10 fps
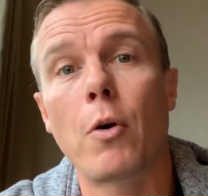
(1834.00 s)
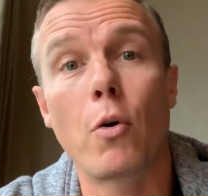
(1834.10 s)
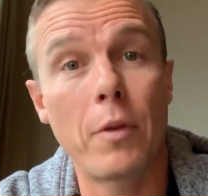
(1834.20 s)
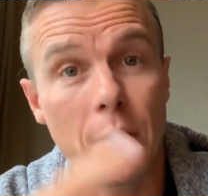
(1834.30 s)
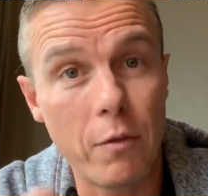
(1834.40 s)

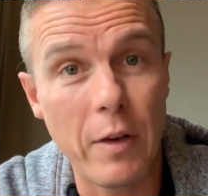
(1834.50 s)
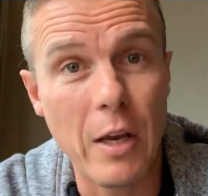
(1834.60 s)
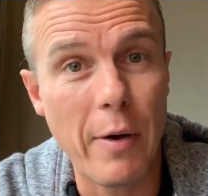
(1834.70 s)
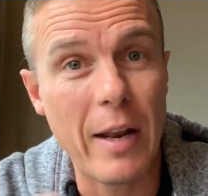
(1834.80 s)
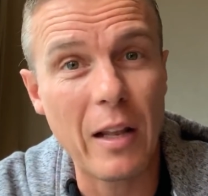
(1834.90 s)
this
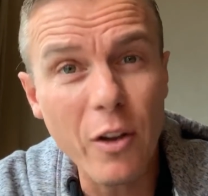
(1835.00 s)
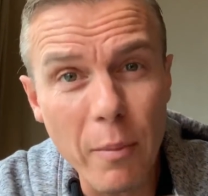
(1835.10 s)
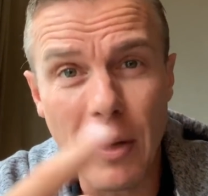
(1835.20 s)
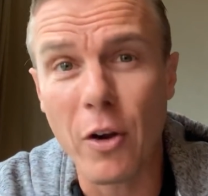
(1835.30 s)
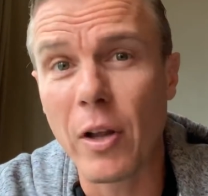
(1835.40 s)
video out a little
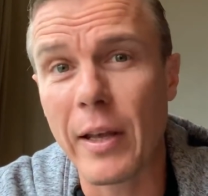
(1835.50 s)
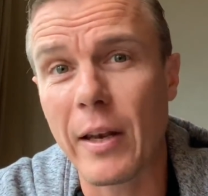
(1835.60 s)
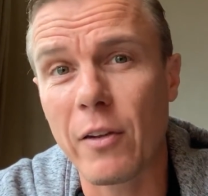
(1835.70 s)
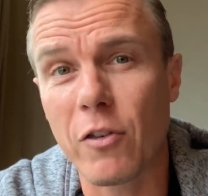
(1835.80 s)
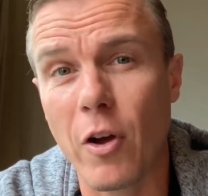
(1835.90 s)
bit earlier
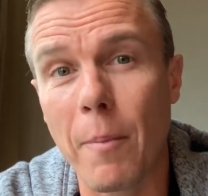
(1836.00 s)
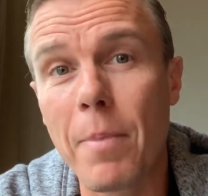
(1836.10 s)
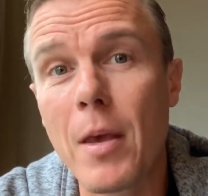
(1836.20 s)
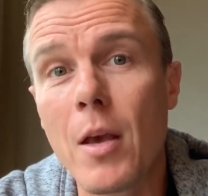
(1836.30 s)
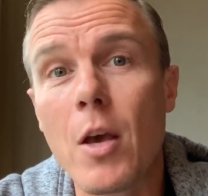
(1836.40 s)
next time
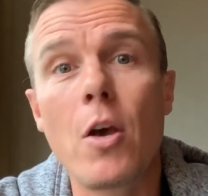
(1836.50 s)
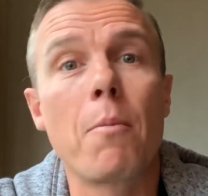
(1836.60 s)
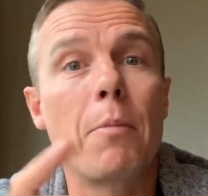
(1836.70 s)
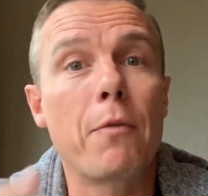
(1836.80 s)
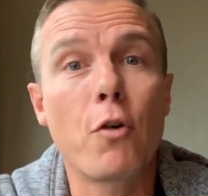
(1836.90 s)

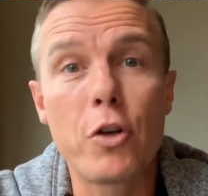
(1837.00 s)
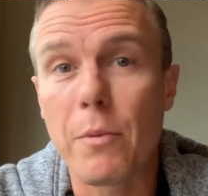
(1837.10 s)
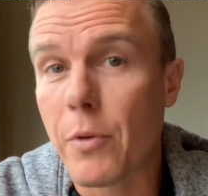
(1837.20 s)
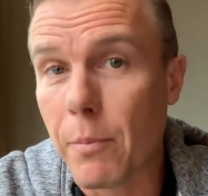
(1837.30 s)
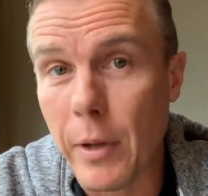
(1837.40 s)
before I
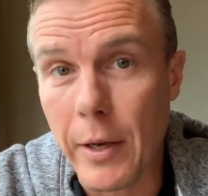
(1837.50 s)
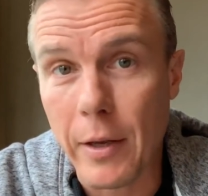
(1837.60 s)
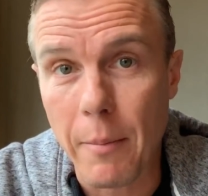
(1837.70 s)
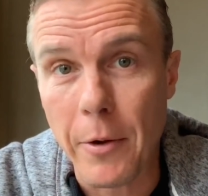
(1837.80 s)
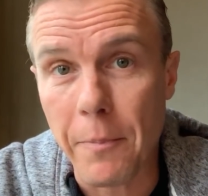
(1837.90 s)
jump on the plane and
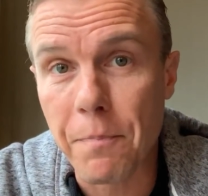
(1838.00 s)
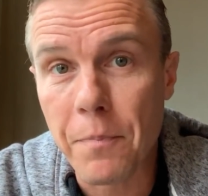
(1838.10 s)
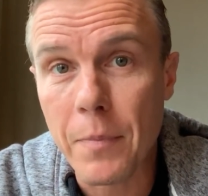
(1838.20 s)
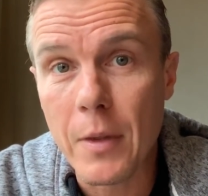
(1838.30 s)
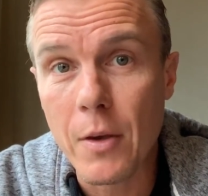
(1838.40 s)
come home.
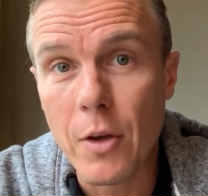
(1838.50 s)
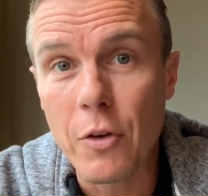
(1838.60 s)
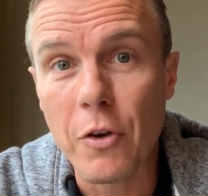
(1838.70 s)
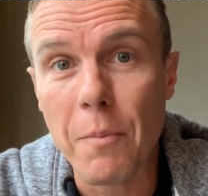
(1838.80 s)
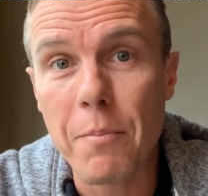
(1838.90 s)

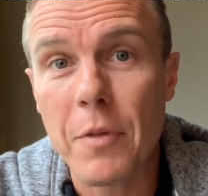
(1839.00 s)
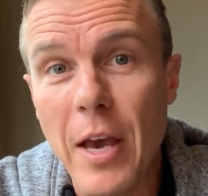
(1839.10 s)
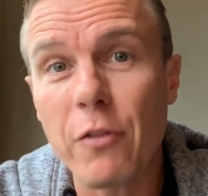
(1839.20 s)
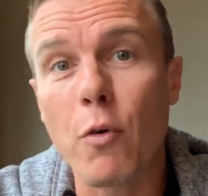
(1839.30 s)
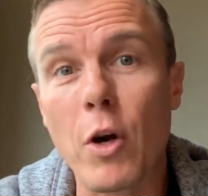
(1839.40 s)
So
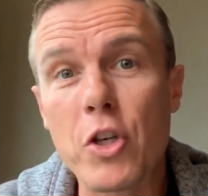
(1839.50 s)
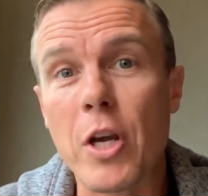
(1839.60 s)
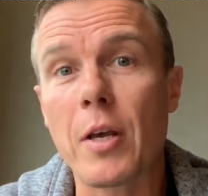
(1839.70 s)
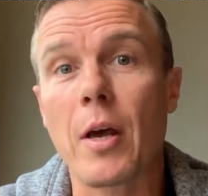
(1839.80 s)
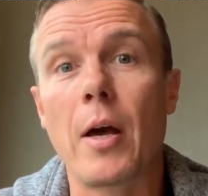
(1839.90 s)
thanks for
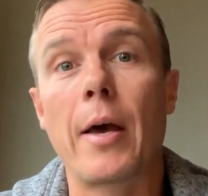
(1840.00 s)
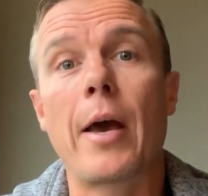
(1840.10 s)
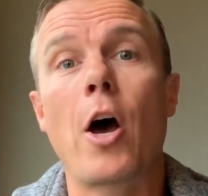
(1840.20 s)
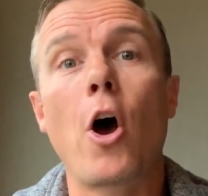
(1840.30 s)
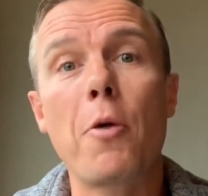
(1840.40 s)
watching. I
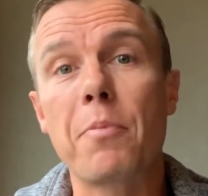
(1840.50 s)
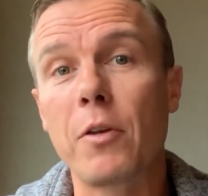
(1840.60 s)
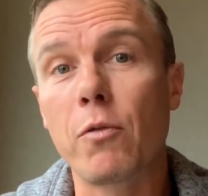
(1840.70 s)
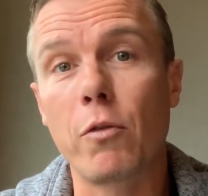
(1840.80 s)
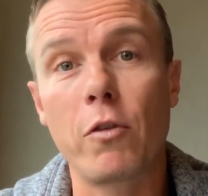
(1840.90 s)
hope
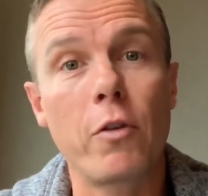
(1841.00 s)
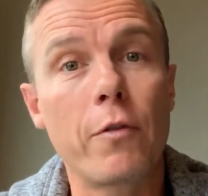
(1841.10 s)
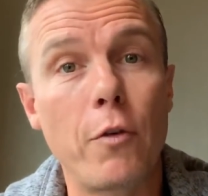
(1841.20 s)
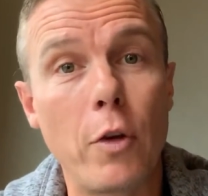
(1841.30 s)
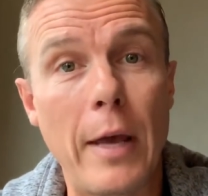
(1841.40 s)
this was
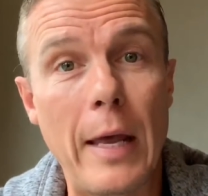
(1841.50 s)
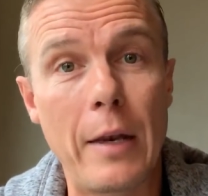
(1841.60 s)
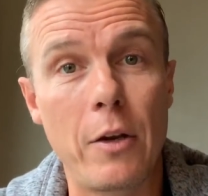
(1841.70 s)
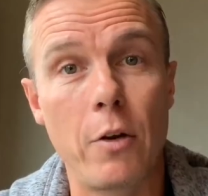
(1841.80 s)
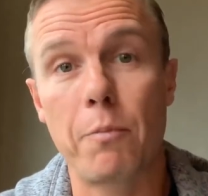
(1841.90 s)
useful and
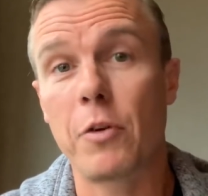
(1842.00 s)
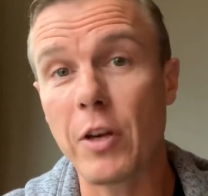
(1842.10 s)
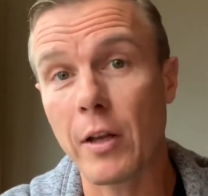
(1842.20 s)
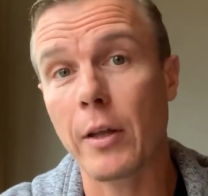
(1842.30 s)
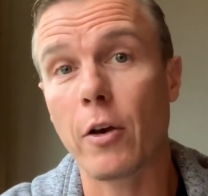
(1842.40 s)
you
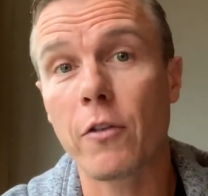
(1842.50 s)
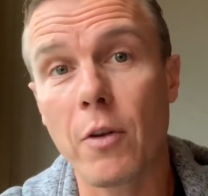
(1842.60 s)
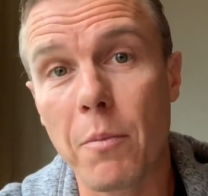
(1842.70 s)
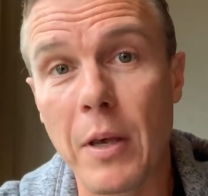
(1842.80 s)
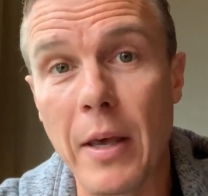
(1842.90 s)
particularly got
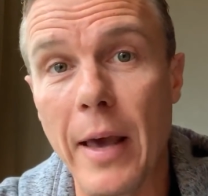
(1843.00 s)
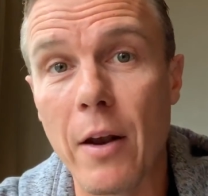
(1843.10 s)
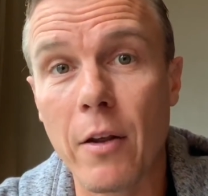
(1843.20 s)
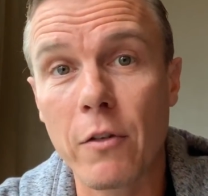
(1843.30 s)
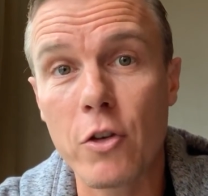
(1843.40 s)
something out of
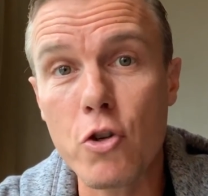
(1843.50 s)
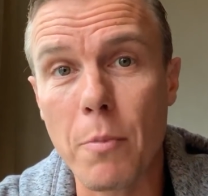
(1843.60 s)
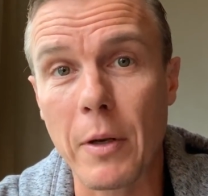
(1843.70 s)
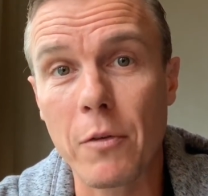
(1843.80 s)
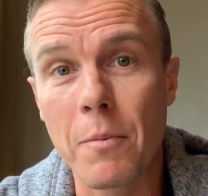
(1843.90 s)
those Azure
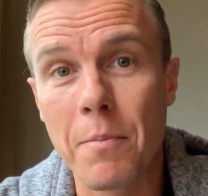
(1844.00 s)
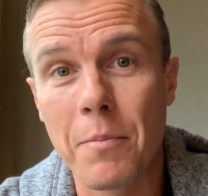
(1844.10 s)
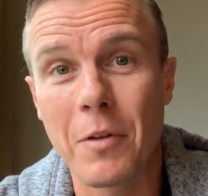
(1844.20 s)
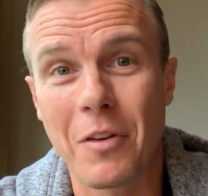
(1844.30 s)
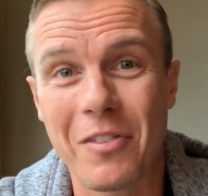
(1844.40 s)
bits.
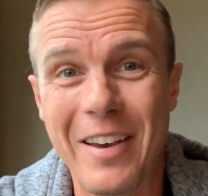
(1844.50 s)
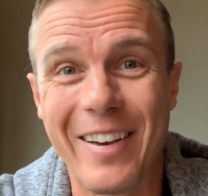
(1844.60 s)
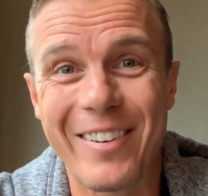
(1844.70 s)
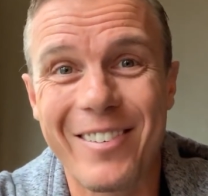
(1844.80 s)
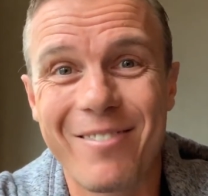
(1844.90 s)
See you guys.